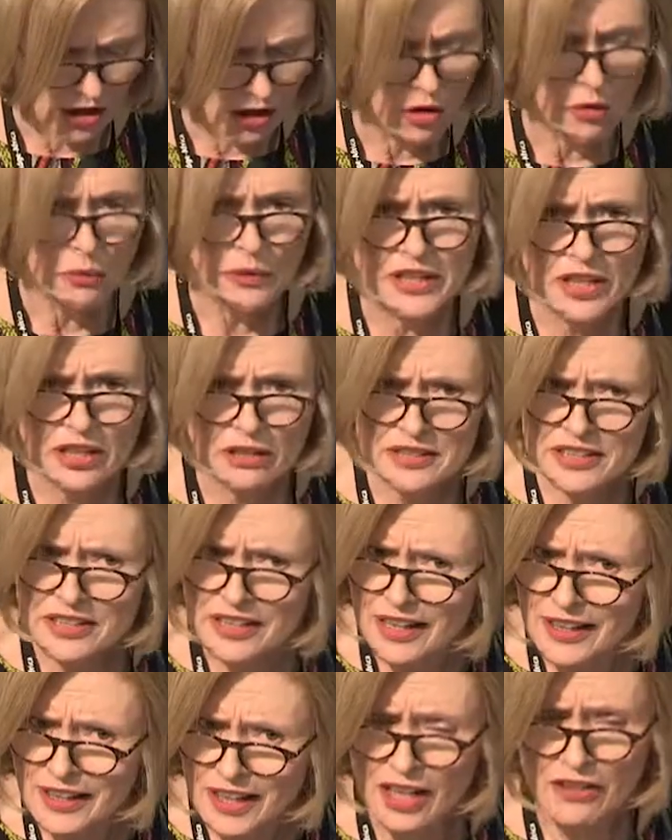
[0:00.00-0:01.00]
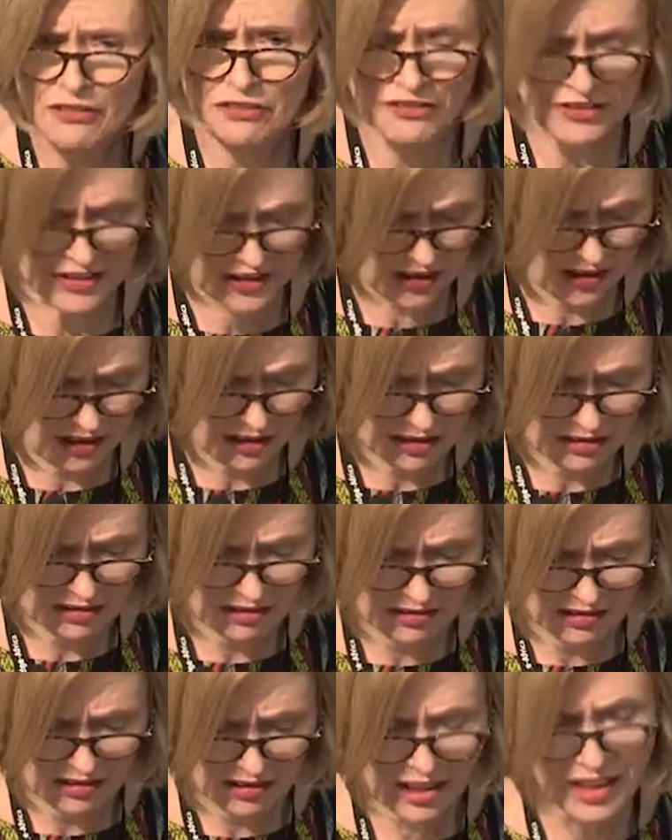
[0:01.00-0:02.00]
We know in Africa,
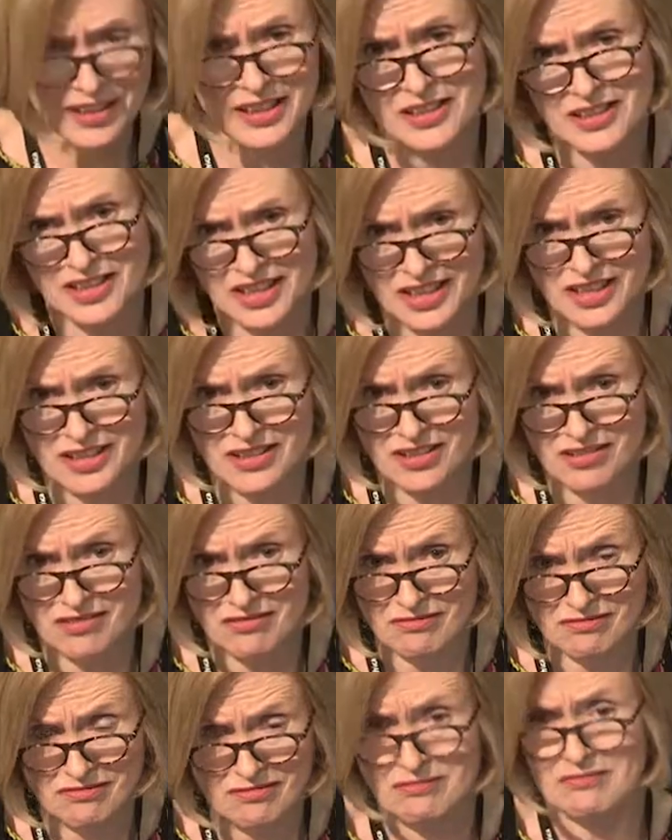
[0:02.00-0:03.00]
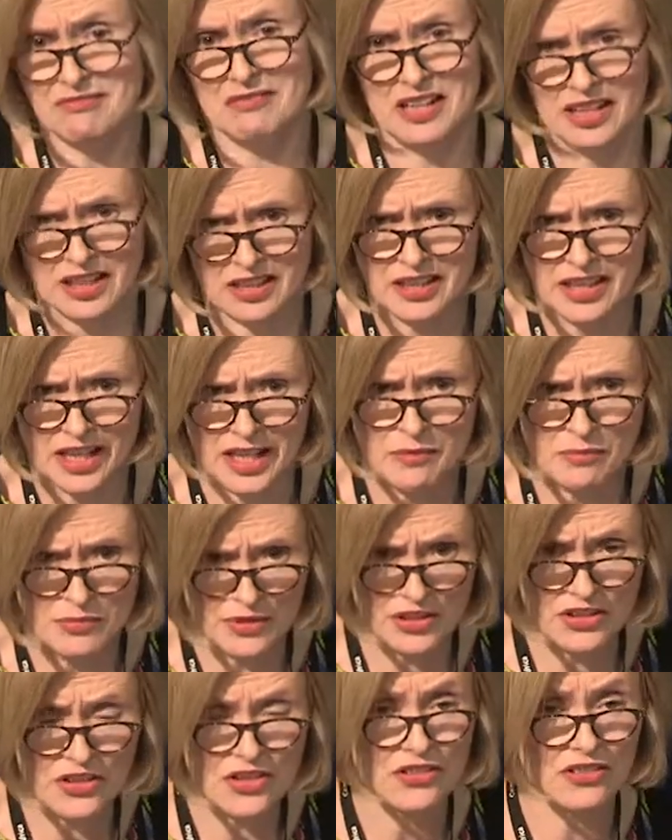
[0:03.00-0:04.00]
and indeed in
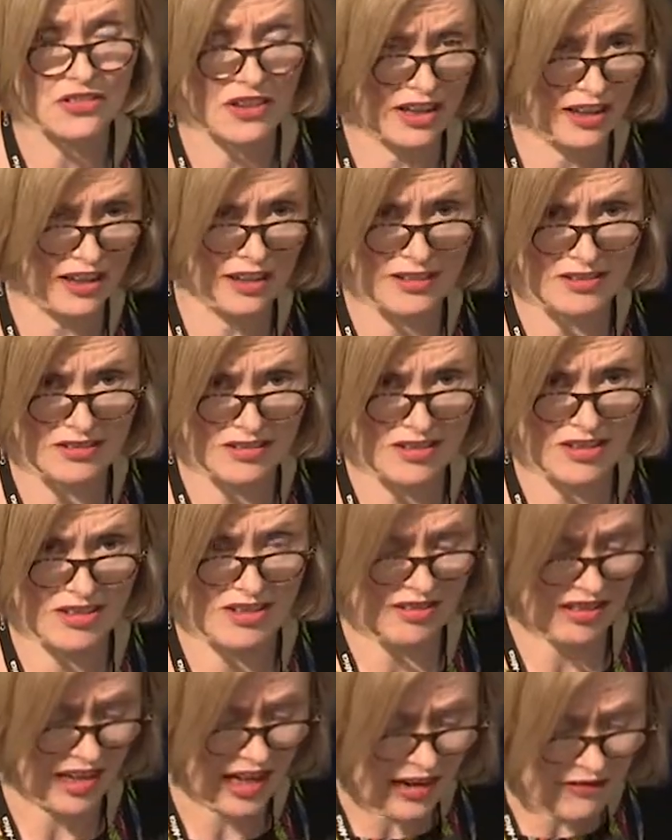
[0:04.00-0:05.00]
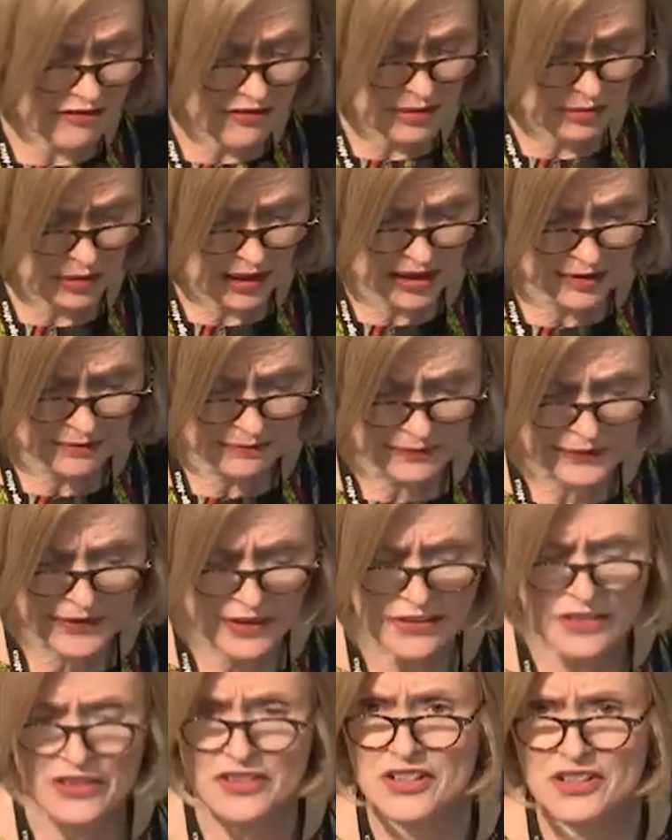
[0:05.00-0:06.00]
Cambridge and everywhere,
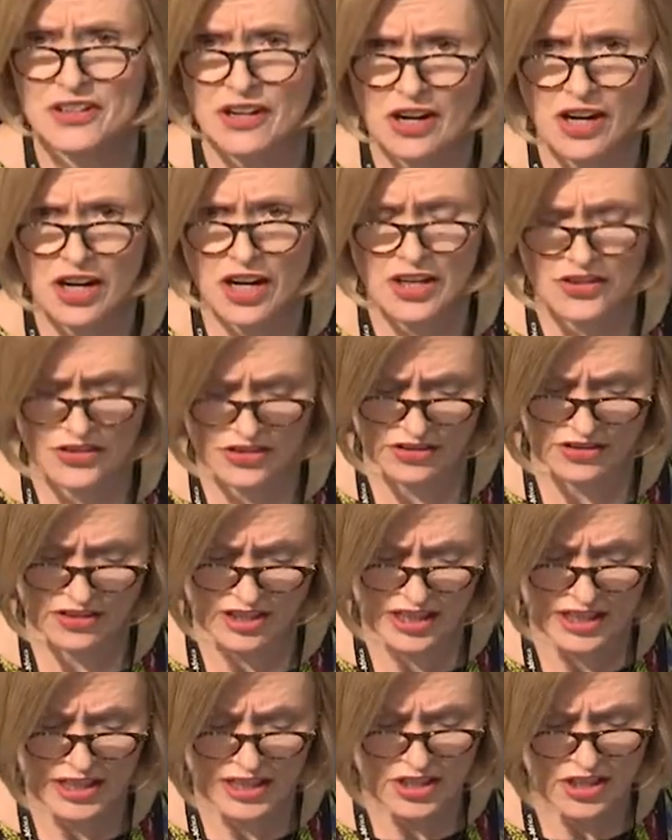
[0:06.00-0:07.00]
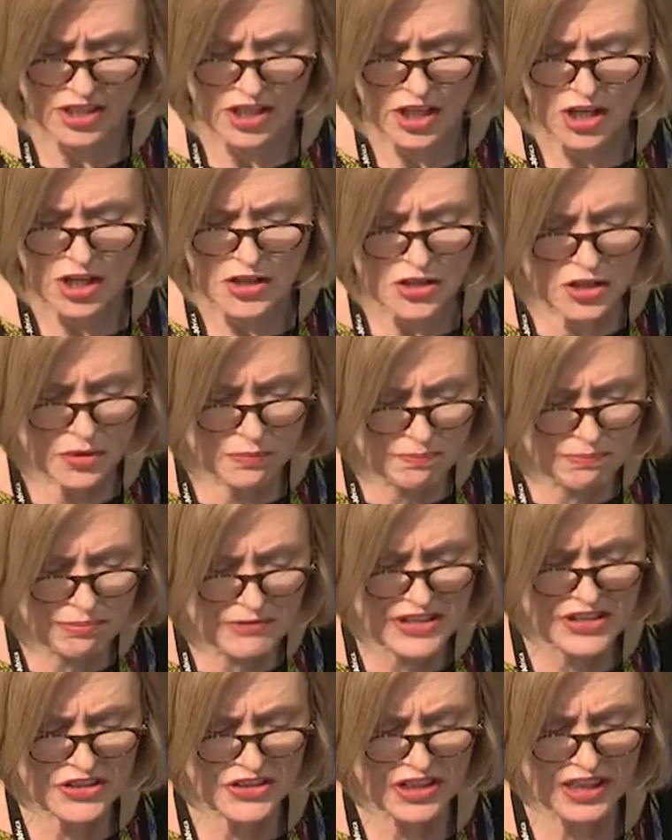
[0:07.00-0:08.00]
there's an urgent need to
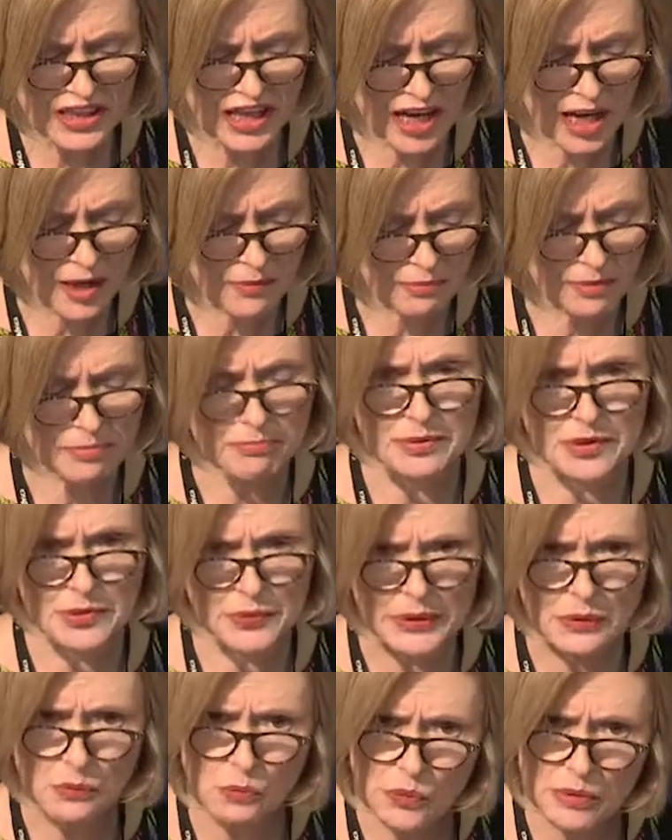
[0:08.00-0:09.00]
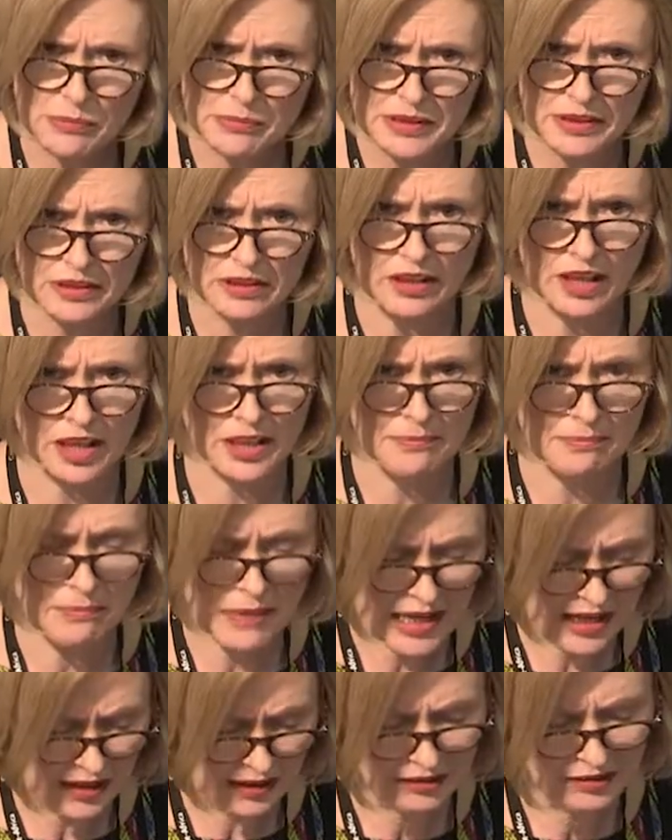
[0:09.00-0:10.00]
bridge the gap between women and
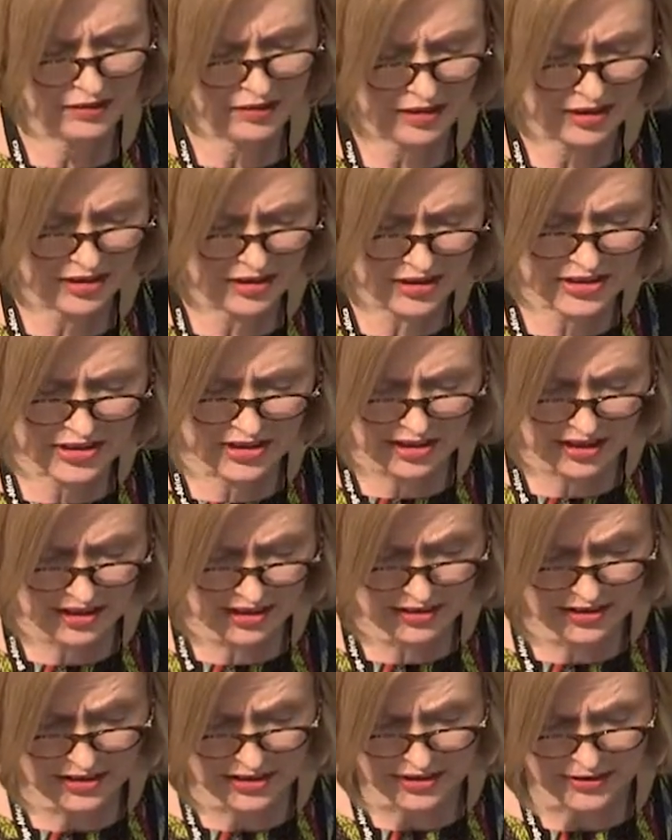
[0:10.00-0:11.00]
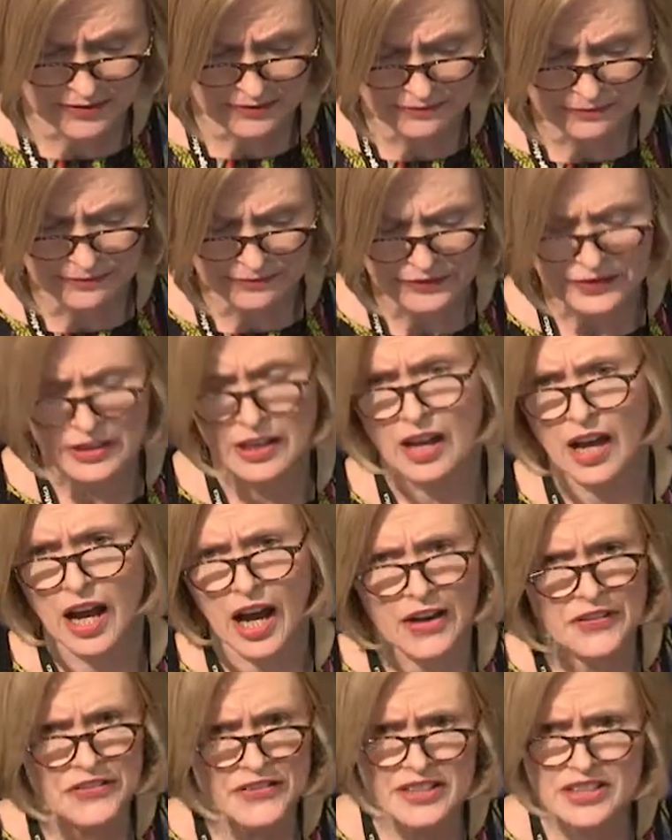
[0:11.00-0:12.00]
men in science.
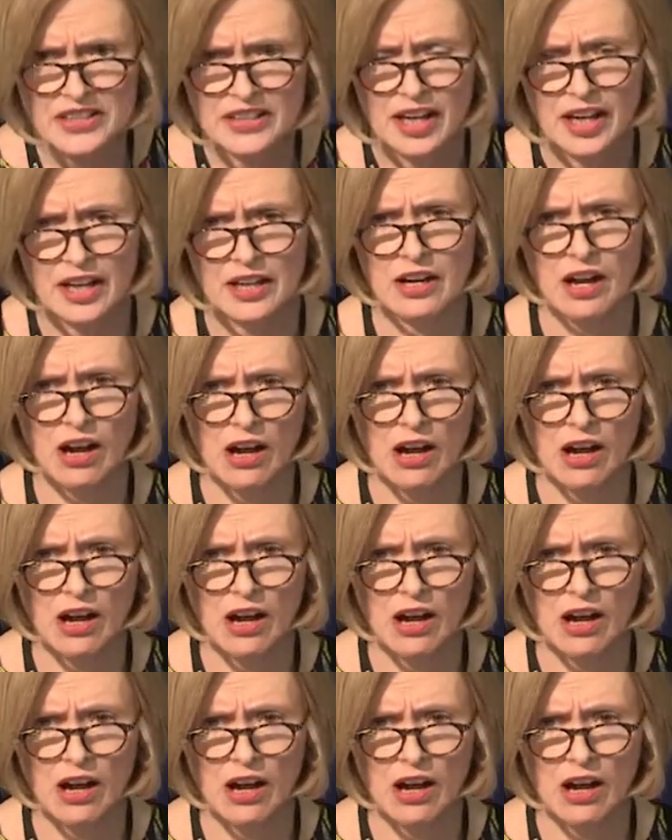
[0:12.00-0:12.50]
And this can